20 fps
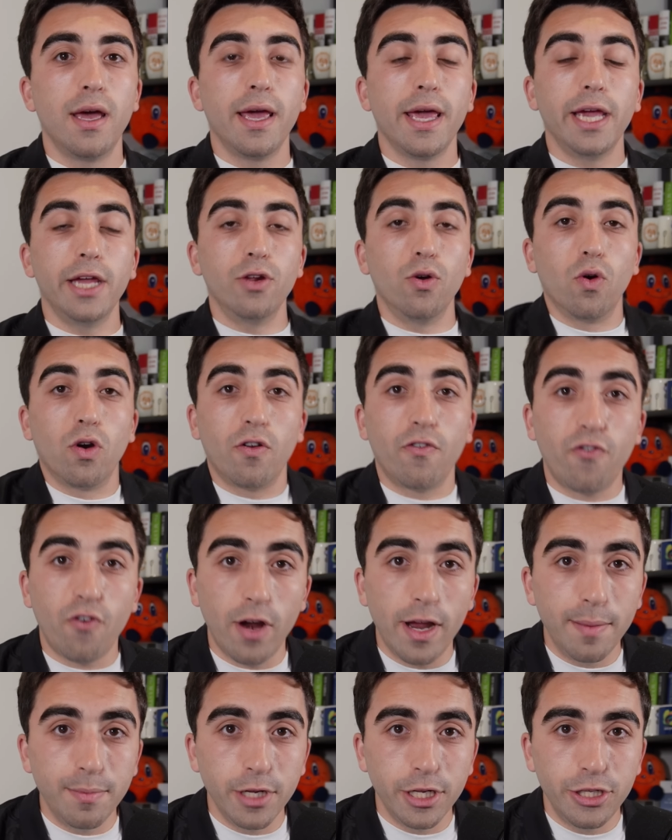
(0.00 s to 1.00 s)
In order for
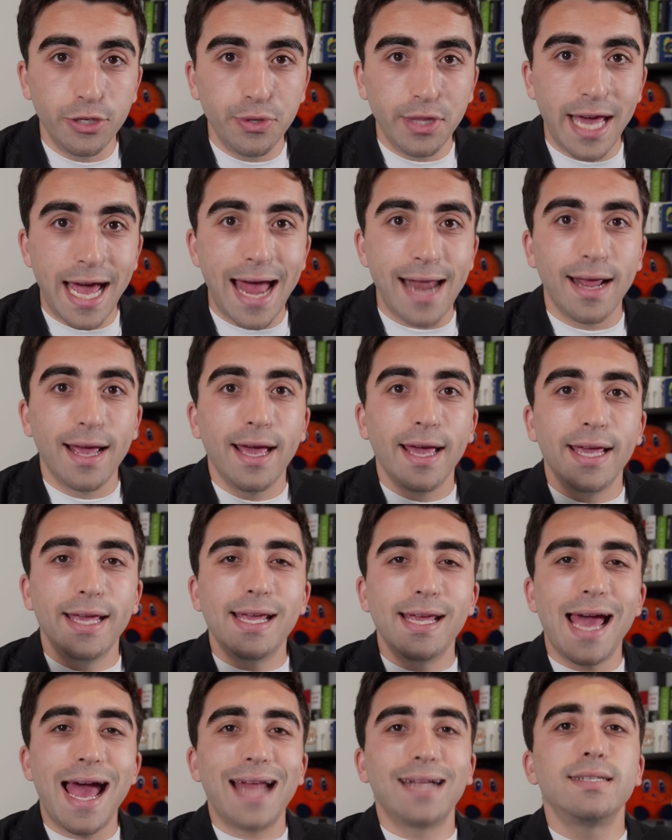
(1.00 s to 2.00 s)
him to do that, he
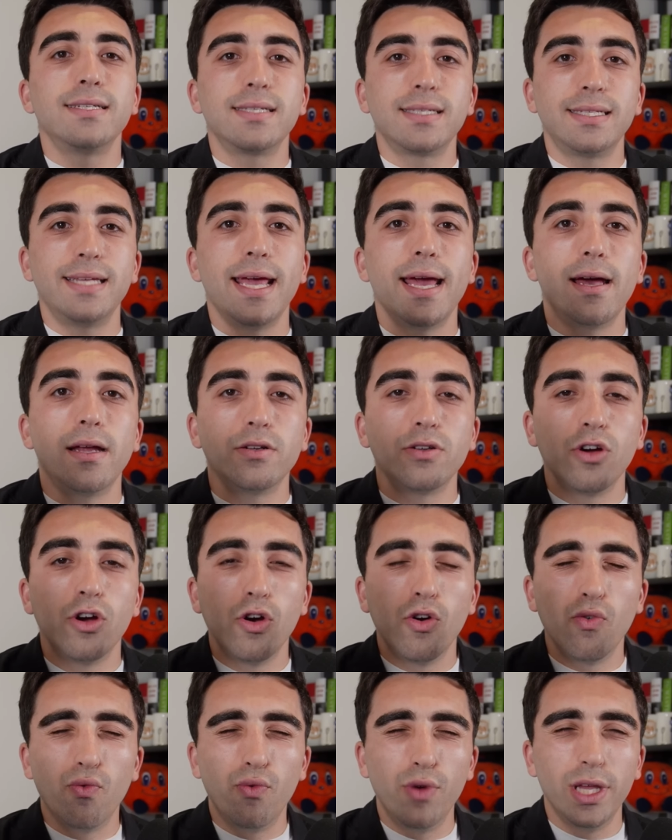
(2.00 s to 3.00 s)
had to stand
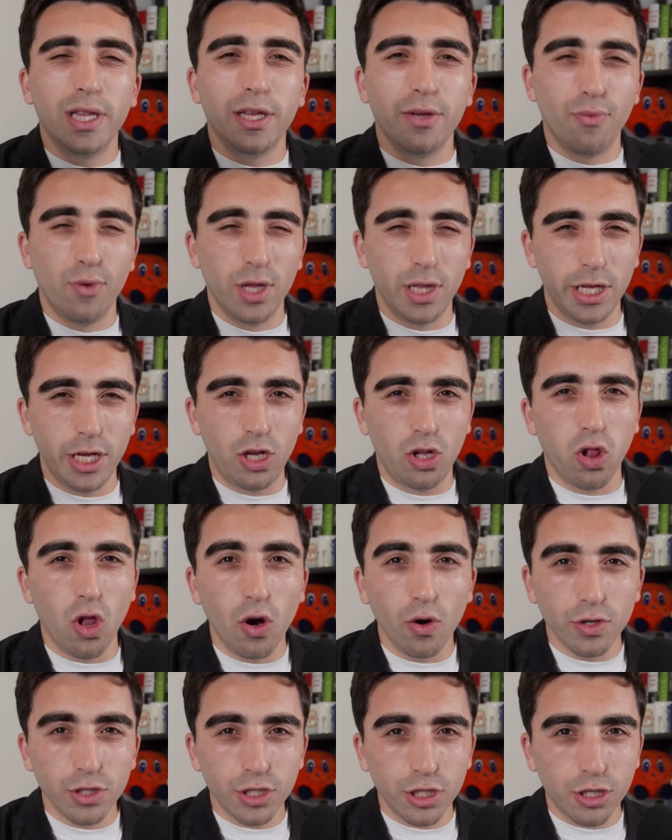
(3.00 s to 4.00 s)
really, really
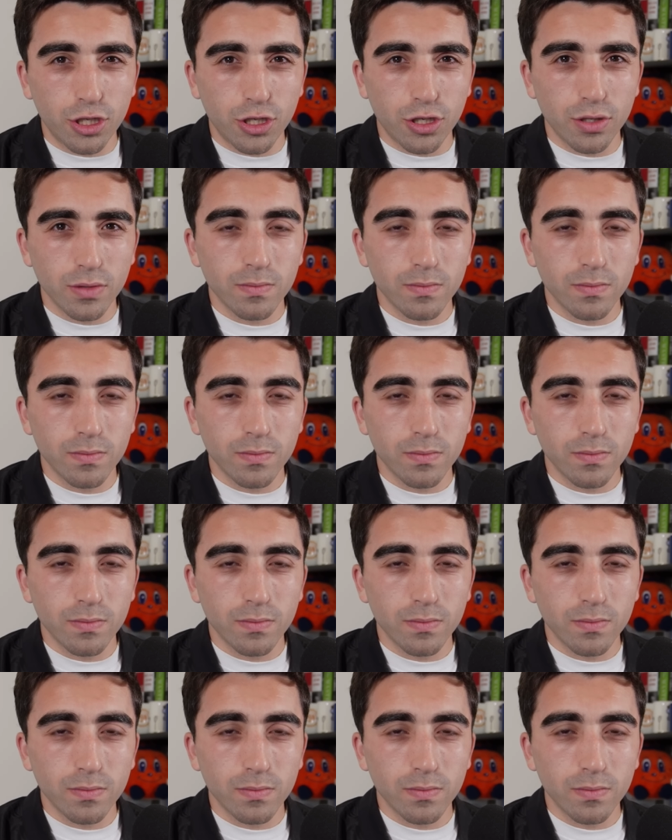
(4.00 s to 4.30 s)
close.